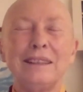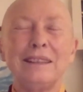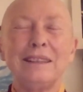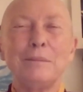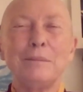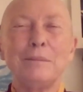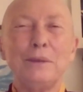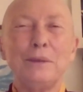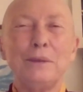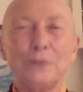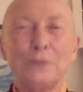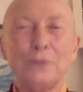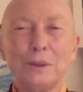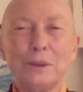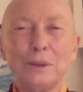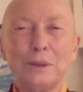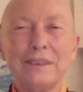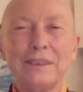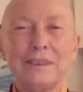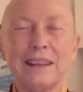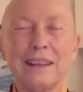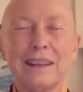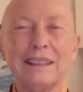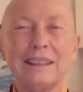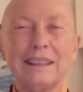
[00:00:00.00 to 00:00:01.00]
before
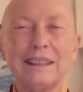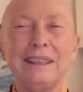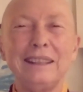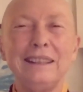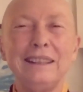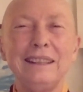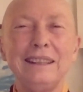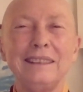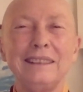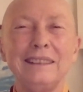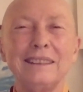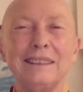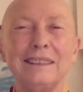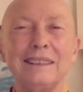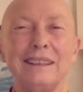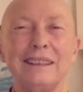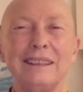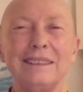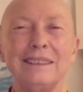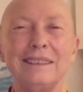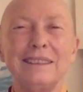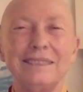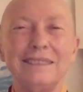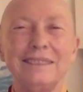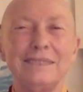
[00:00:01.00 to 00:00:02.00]
Sakyadhita
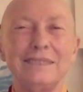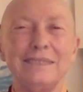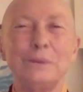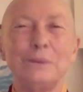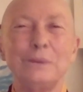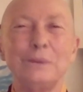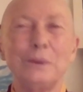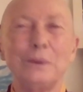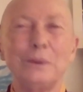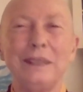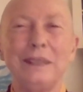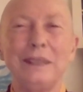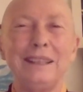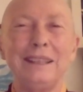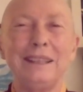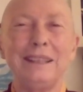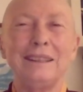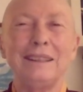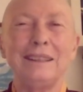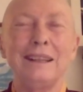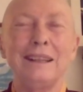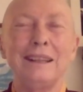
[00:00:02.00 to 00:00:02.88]
got rolling,